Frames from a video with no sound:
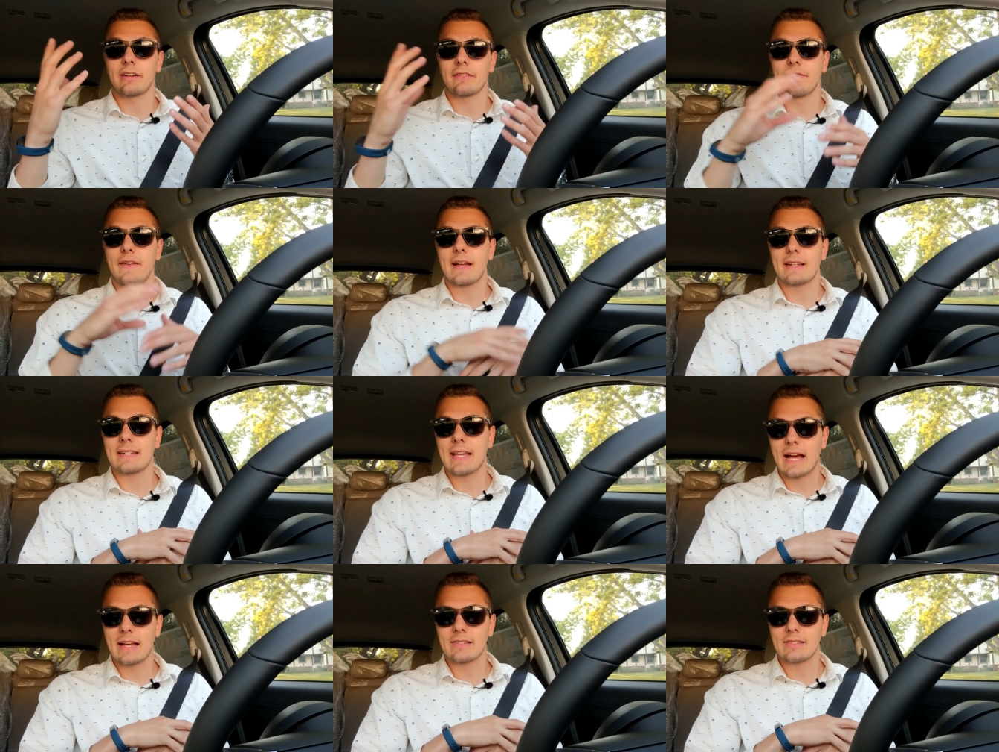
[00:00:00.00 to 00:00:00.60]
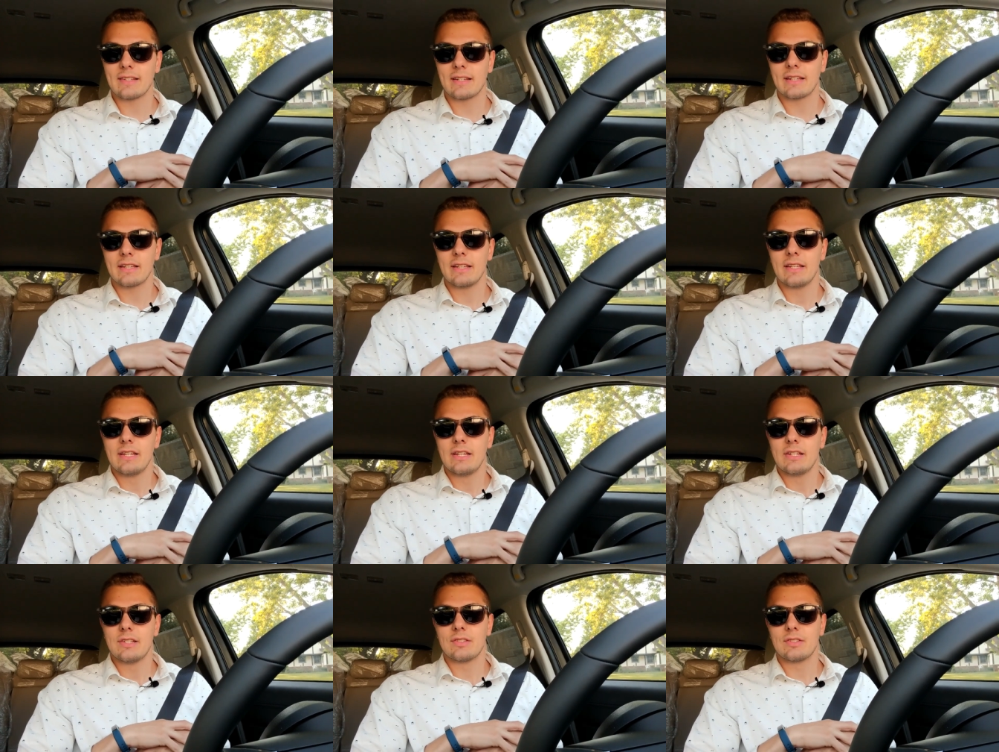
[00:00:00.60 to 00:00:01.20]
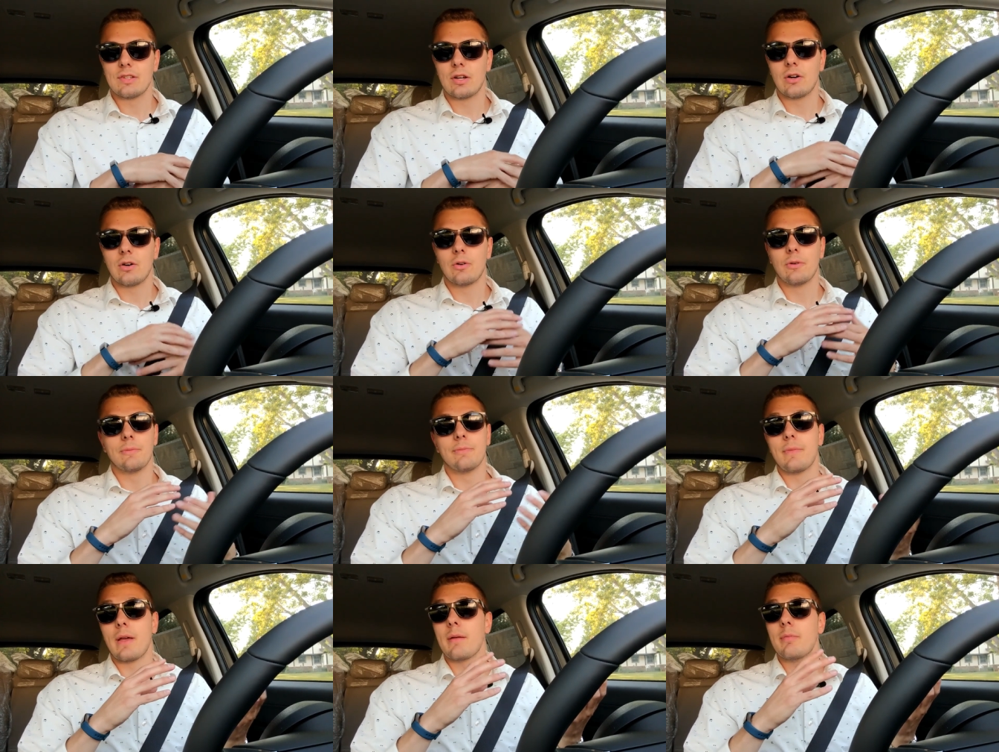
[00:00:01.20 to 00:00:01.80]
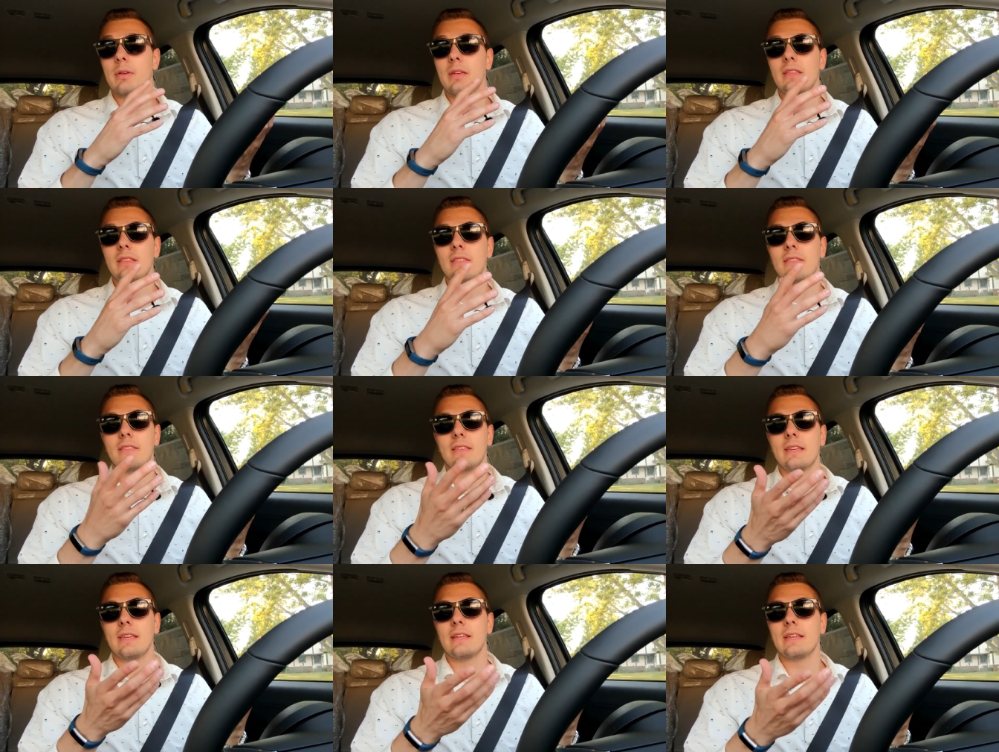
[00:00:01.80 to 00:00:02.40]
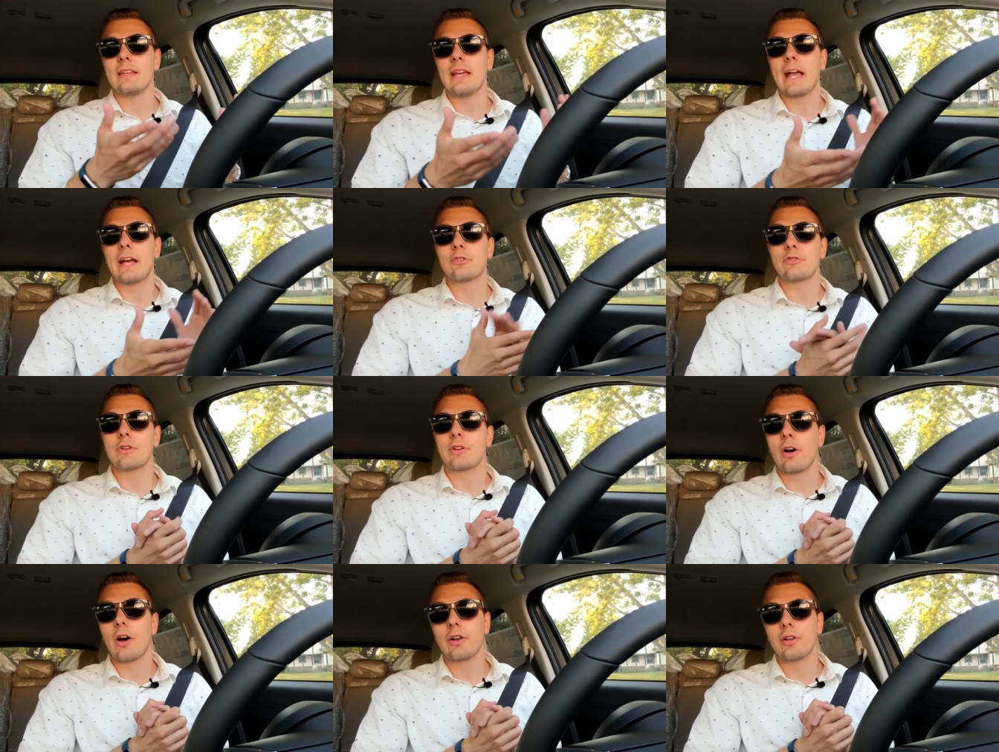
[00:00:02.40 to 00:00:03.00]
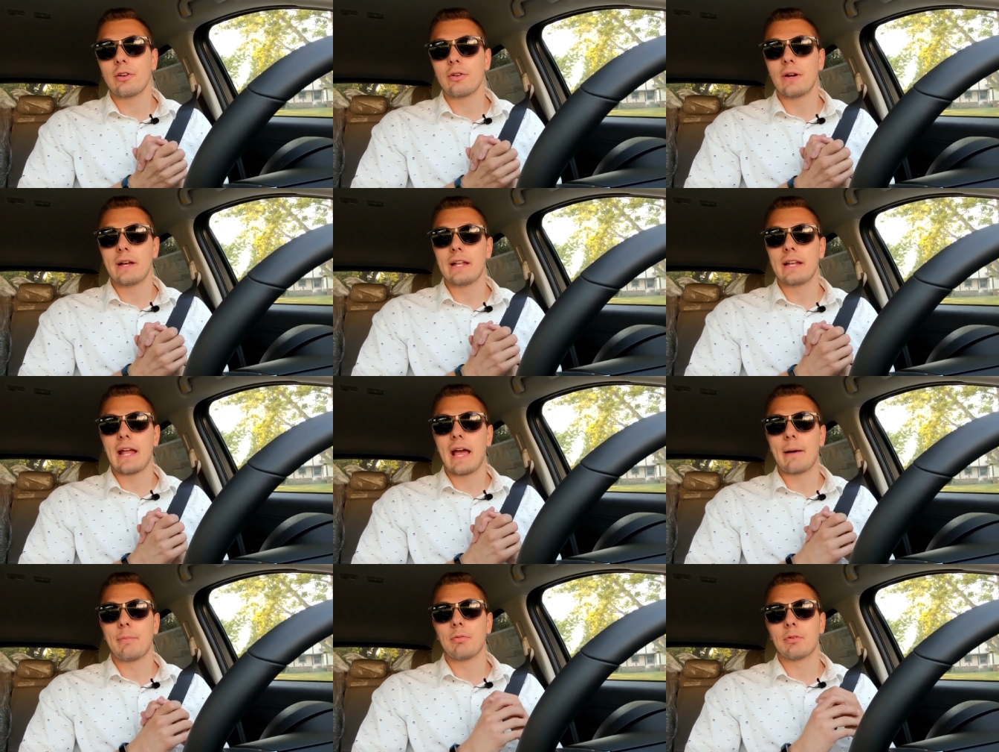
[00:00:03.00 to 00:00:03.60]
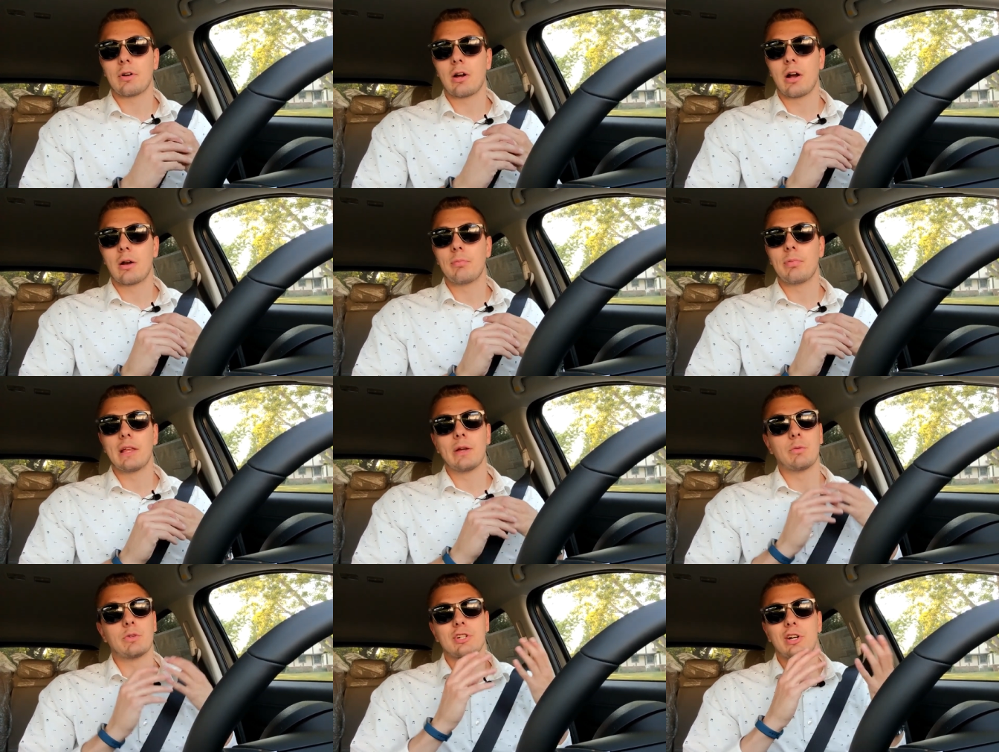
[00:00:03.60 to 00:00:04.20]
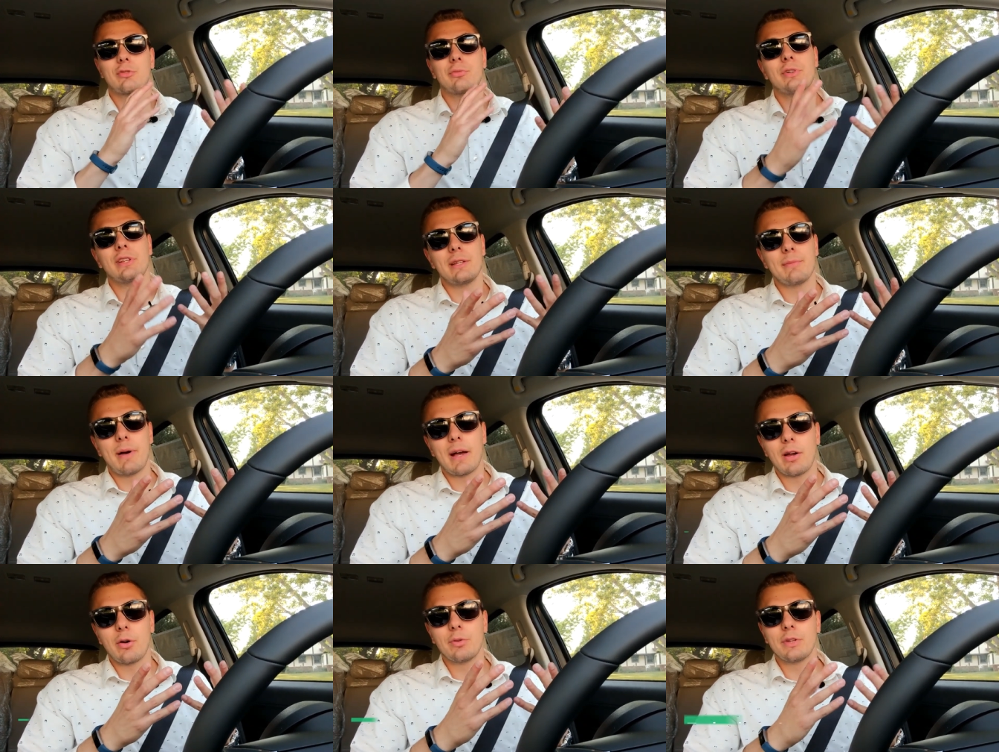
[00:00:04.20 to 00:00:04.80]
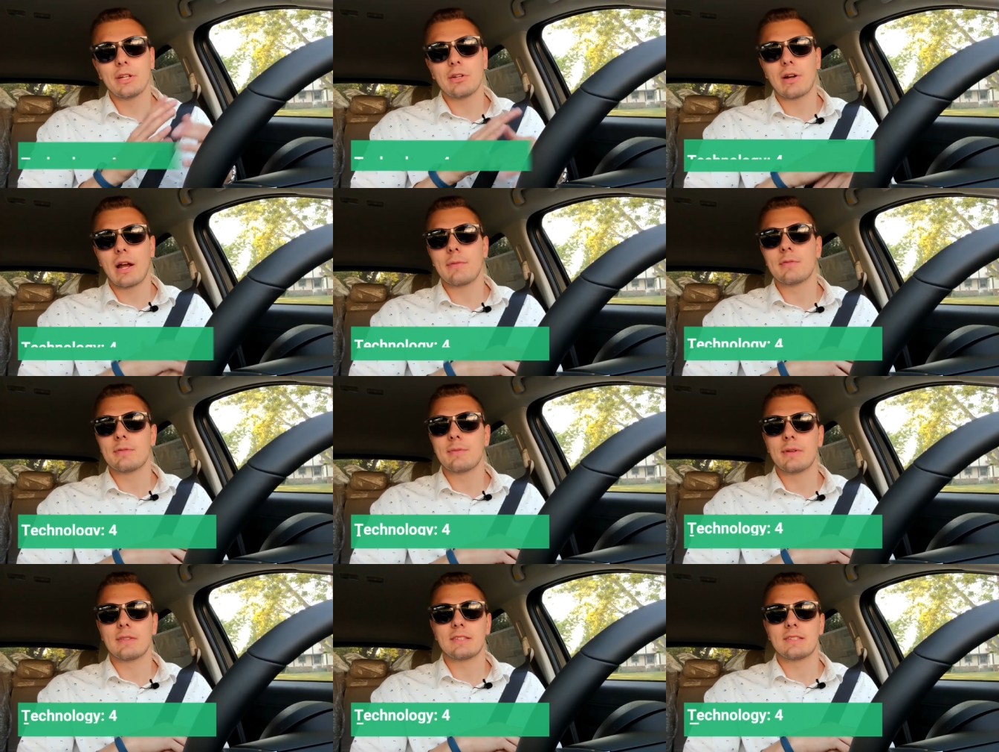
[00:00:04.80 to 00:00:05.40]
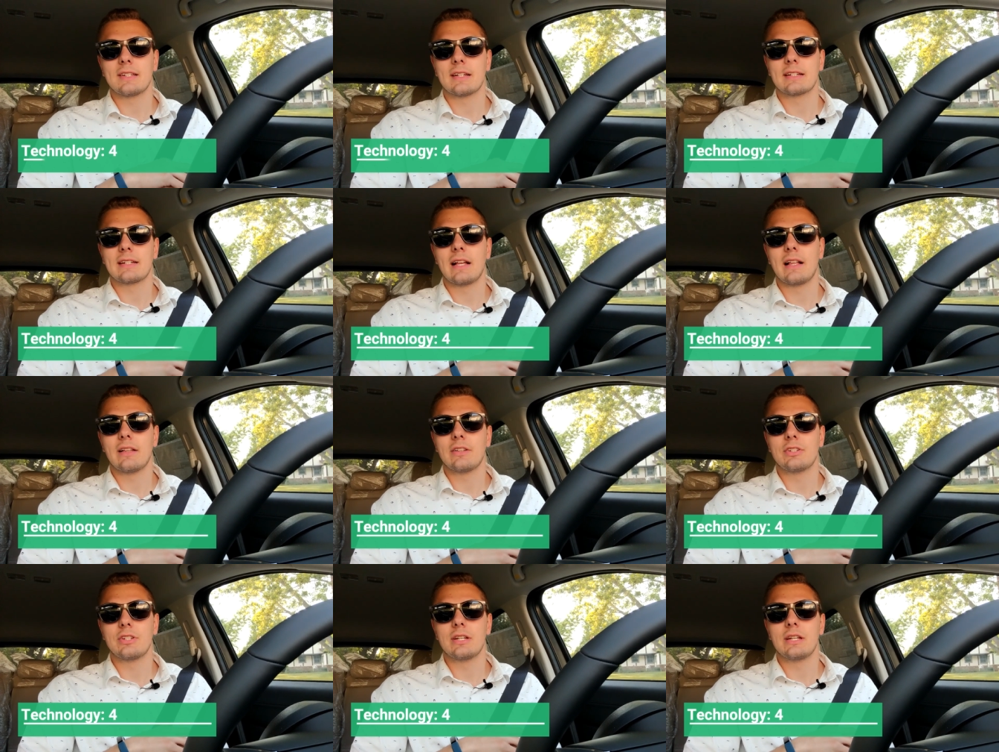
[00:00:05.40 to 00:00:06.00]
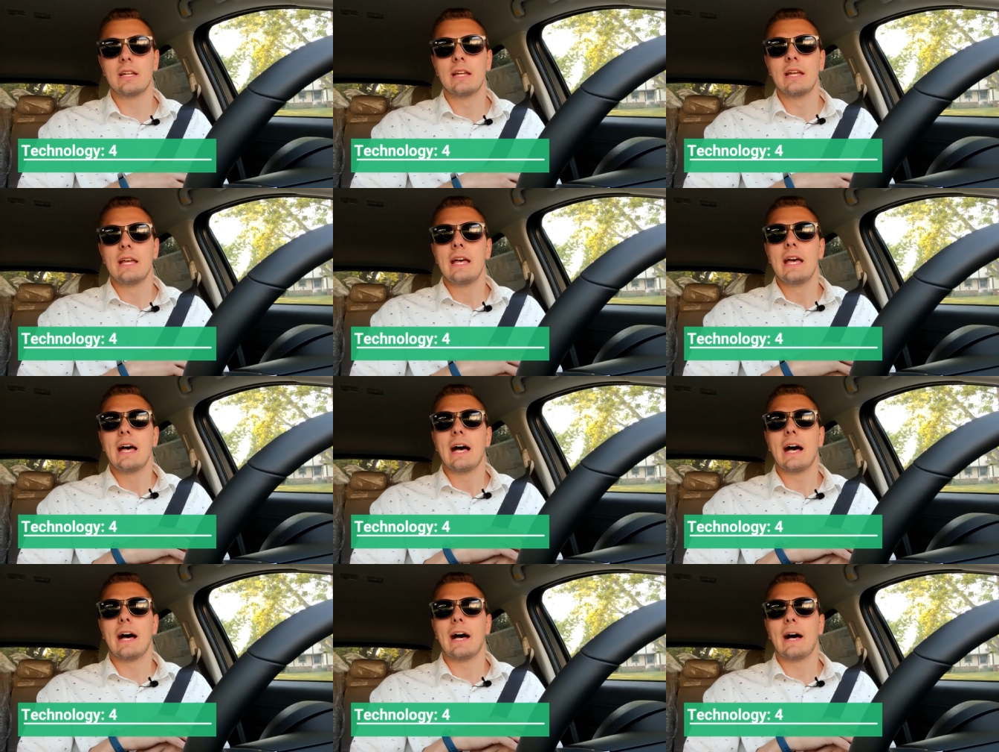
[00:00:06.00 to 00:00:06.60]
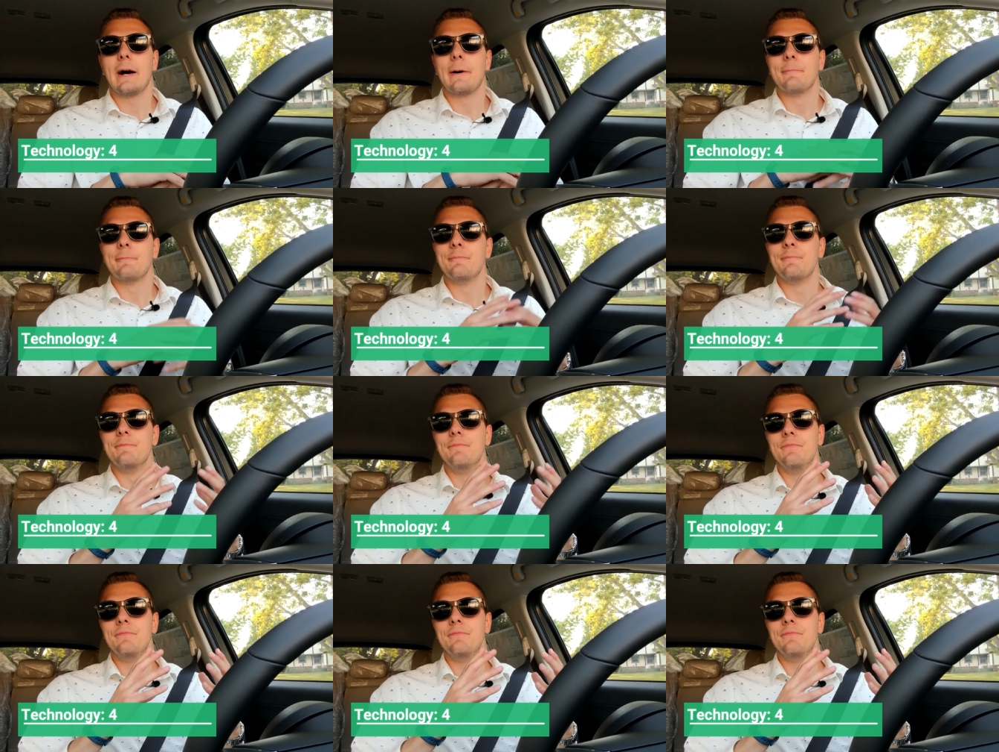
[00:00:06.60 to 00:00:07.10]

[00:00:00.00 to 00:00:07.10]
are fantastic. So maybe the Android Auto and Apple CarPlay, which are really my only gripes about the technology, um,